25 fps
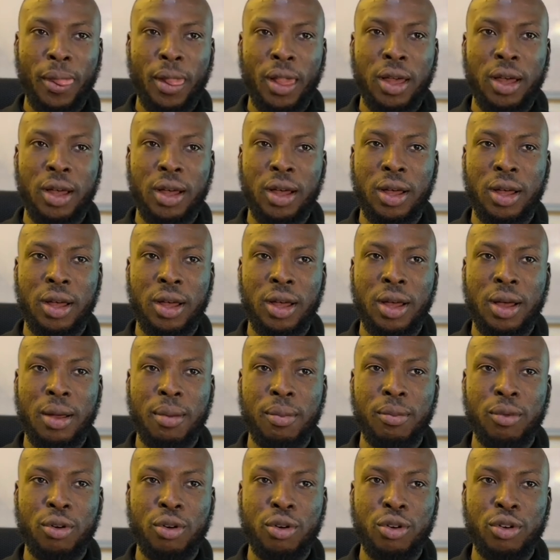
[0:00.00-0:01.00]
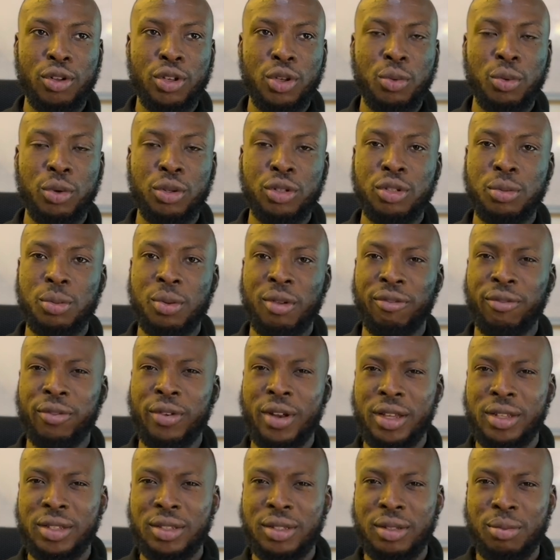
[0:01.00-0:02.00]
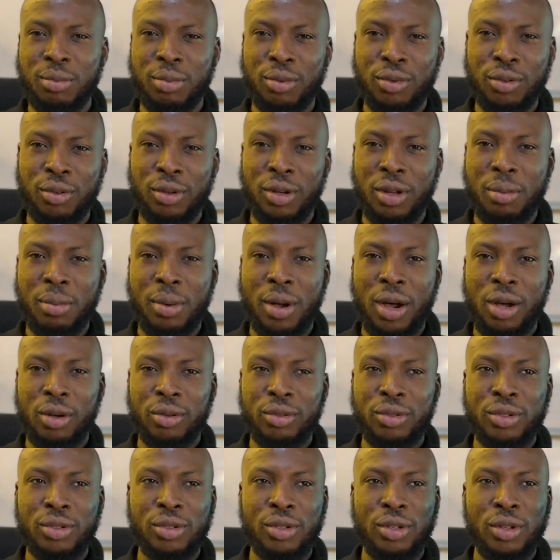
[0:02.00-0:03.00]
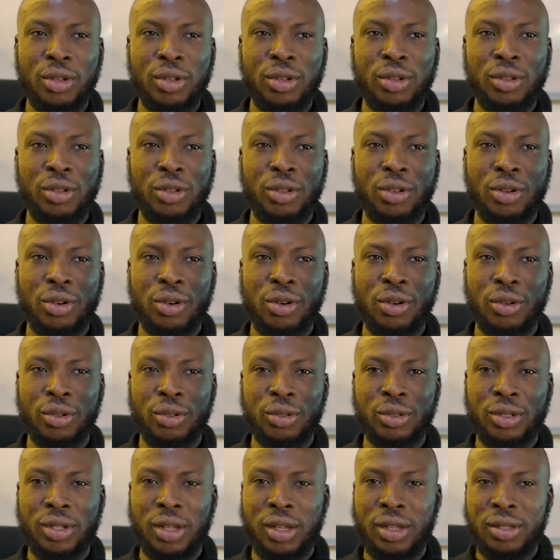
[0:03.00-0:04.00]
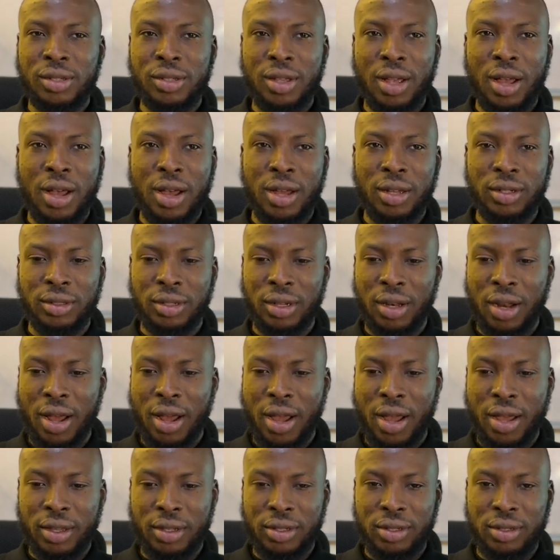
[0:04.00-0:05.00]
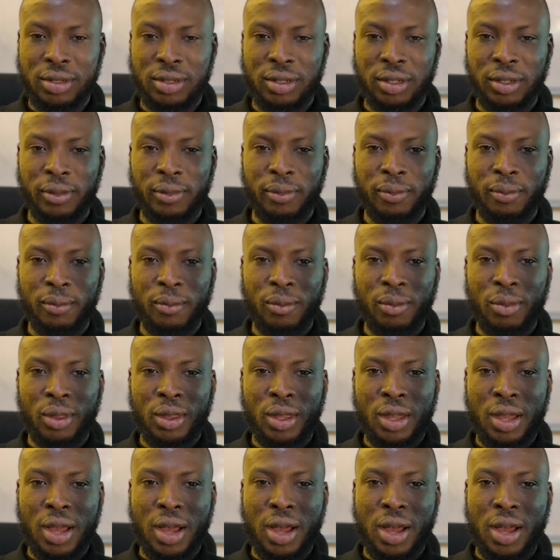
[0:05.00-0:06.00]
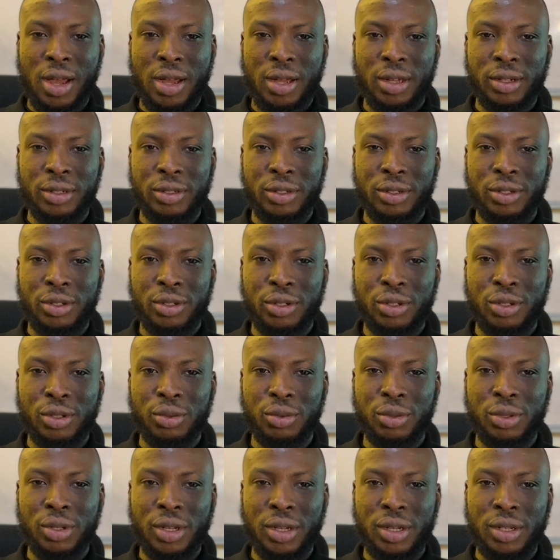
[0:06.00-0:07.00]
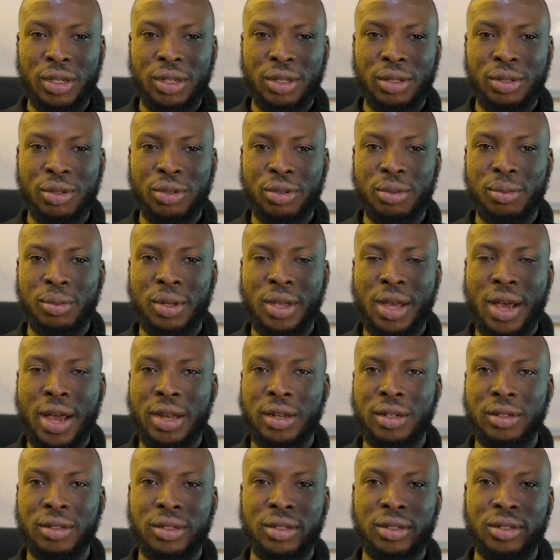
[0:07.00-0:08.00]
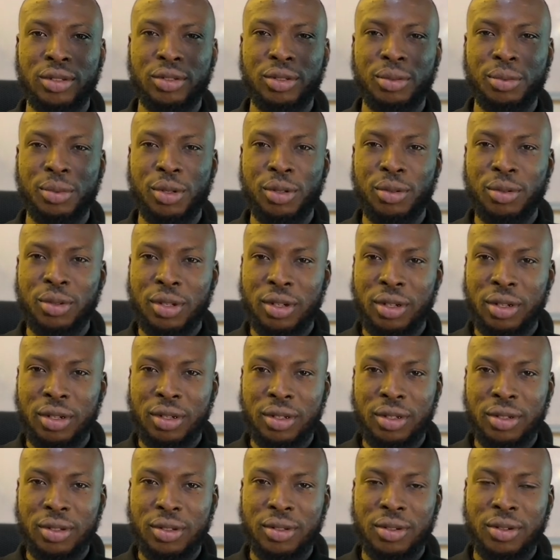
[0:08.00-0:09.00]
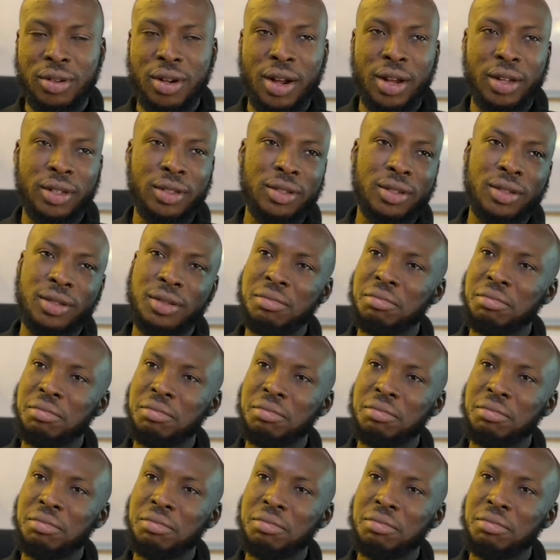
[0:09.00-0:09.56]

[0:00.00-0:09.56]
or you want to be flexible about your data and the likes, and you need it to be highly distributed, right?